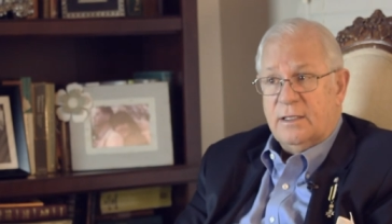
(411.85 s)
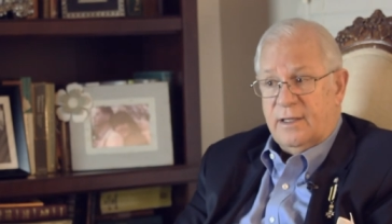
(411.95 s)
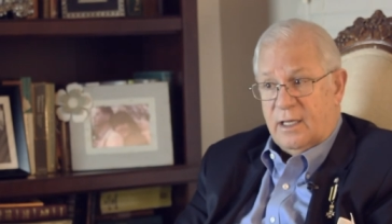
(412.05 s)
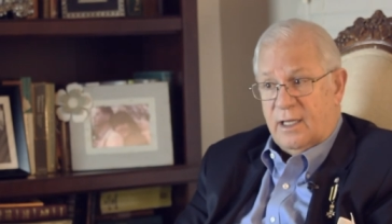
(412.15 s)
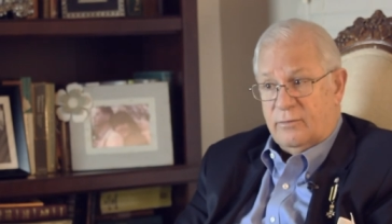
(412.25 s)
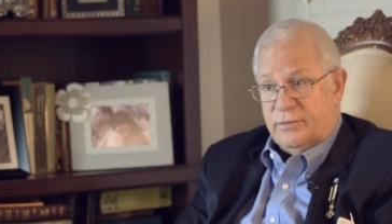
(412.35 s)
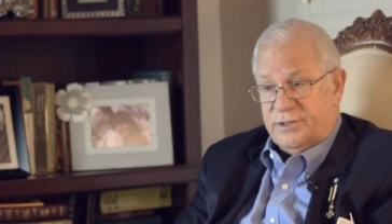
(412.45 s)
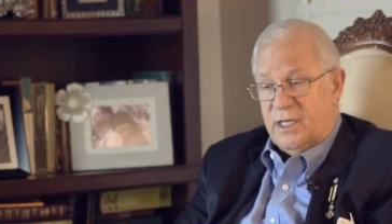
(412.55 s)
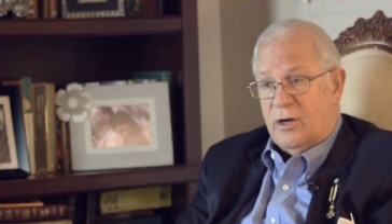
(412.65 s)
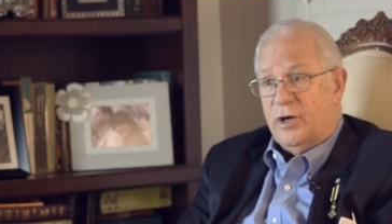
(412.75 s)
that it
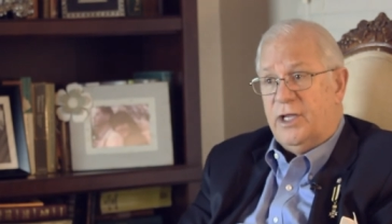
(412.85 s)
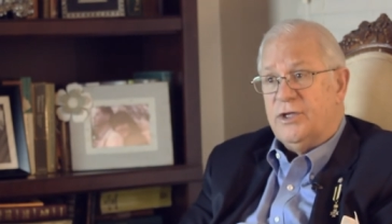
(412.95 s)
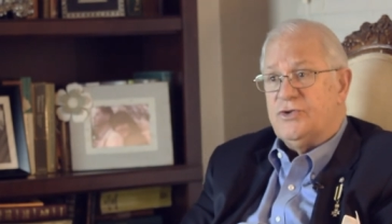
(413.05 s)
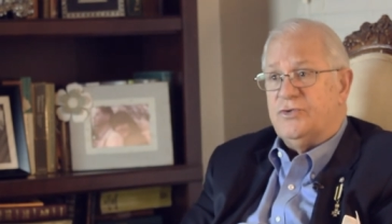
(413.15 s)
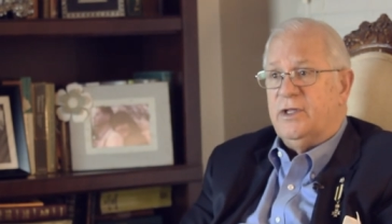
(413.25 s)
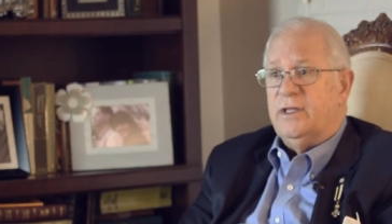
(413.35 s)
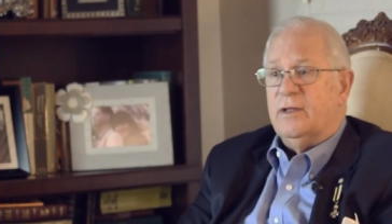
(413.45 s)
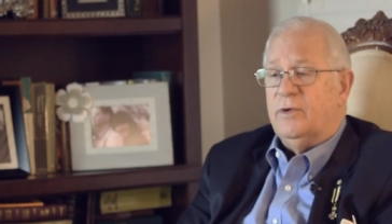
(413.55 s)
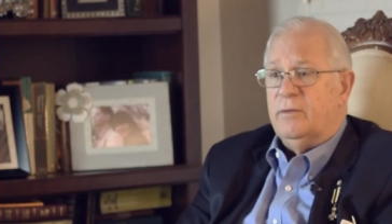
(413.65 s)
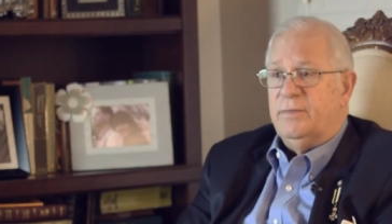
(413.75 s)
was in our history
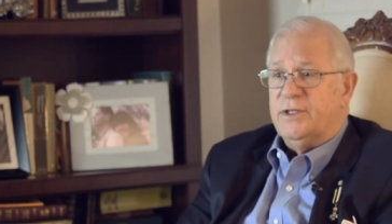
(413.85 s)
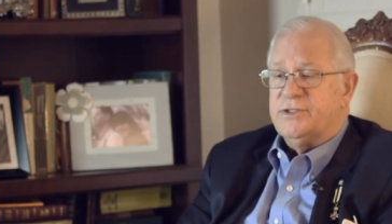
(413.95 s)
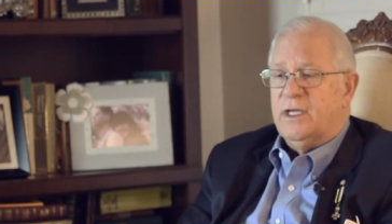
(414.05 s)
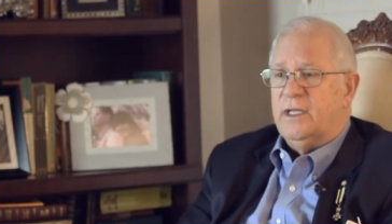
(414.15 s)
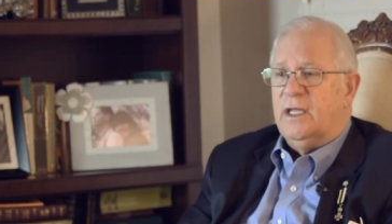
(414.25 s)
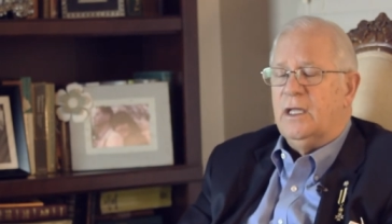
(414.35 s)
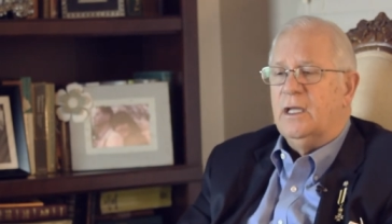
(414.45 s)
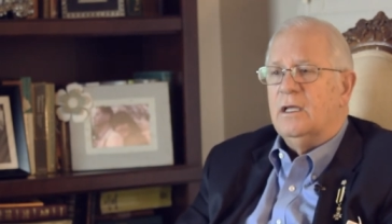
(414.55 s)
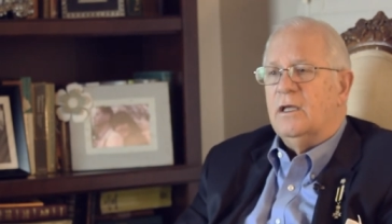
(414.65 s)
that we had been studying,